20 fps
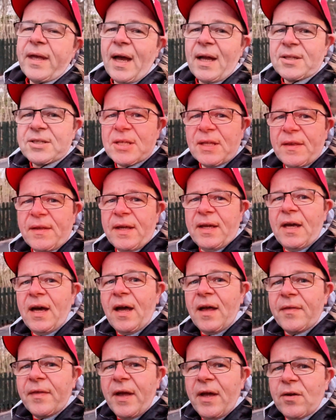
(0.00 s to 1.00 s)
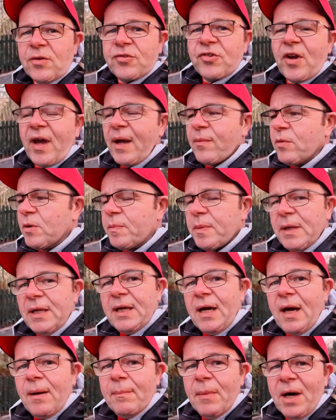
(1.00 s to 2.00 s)
catching the hill train would
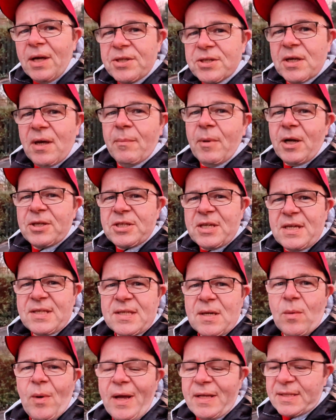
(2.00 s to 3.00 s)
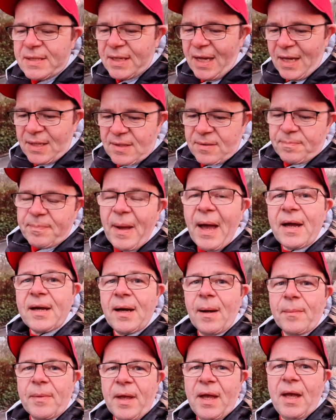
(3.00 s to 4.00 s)
be a much easier way to get
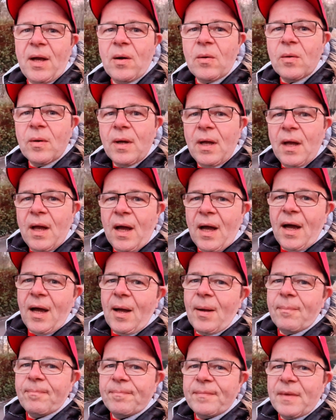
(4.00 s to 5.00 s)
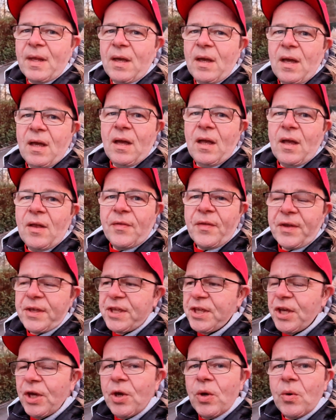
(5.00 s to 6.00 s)
back up the hill, the
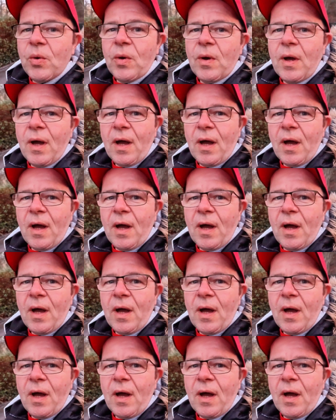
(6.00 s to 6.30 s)
queue